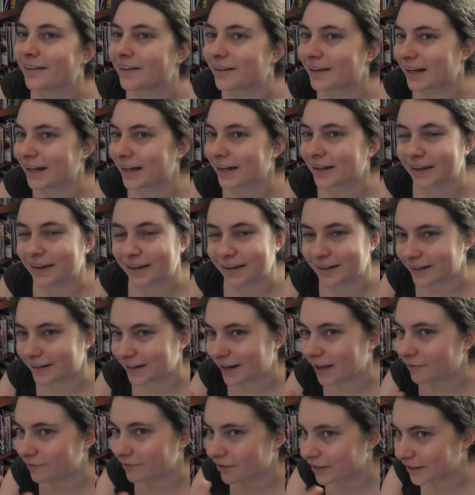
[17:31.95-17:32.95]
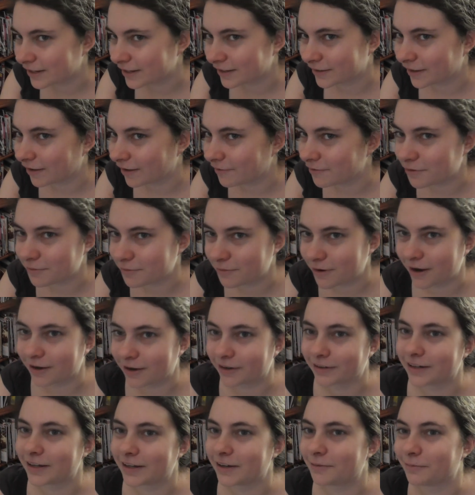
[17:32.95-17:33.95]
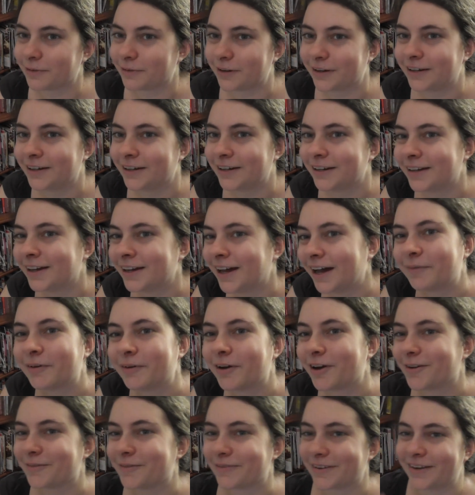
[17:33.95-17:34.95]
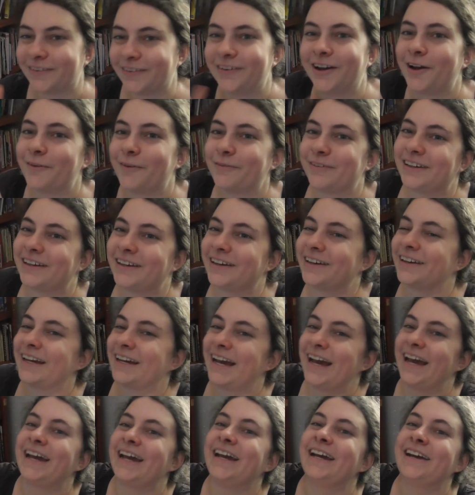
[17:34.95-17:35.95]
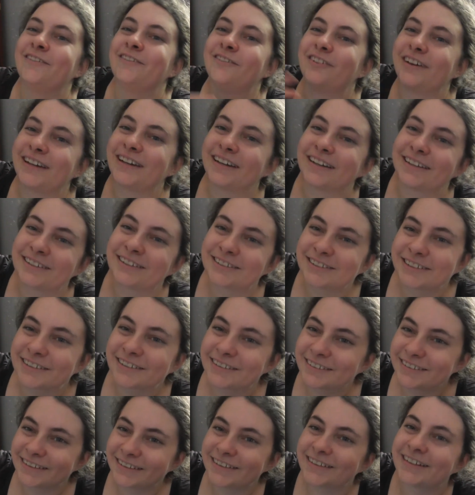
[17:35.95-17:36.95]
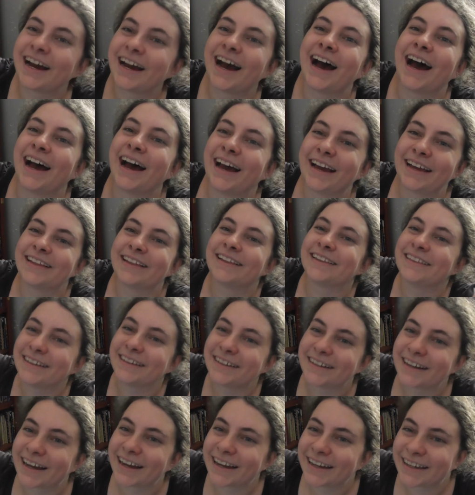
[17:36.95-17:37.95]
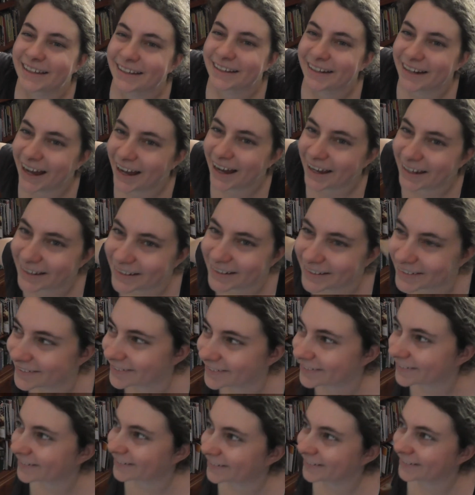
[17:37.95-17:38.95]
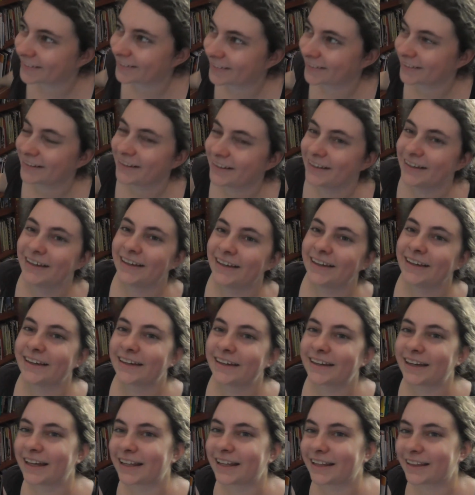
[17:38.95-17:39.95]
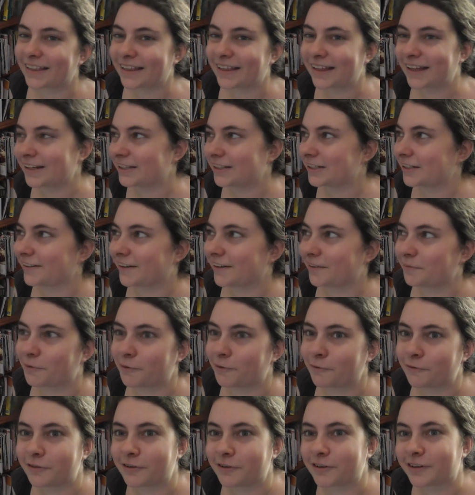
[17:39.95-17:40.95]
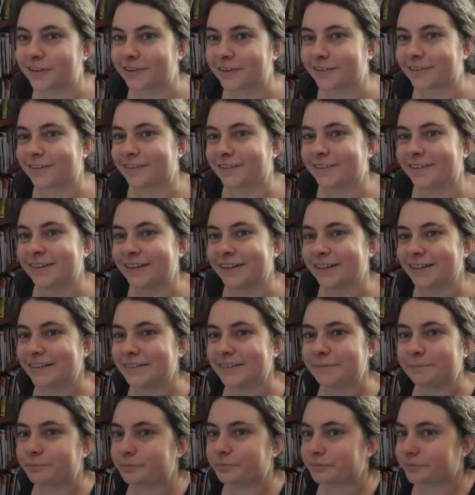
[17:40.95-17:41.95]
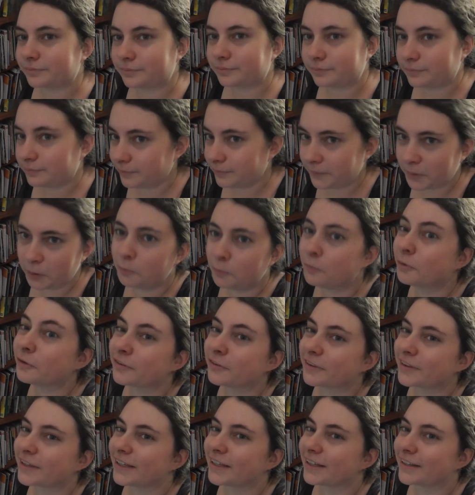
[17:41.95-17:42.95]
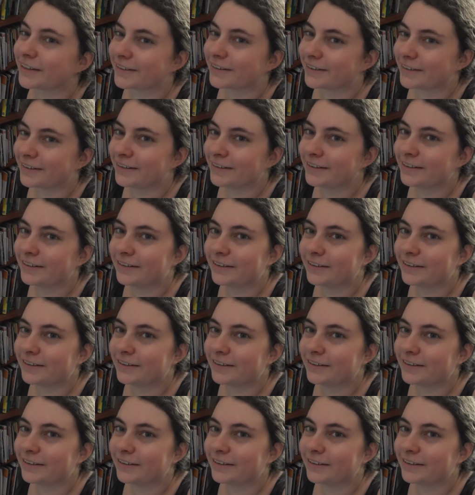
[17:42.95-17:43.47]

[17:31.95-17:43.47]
Like, I didn't have any time to work on it, but I'm hoping, okay. Fingers crossed, you guys, that I can do this. Get the sketching done before 2. We'll see, though.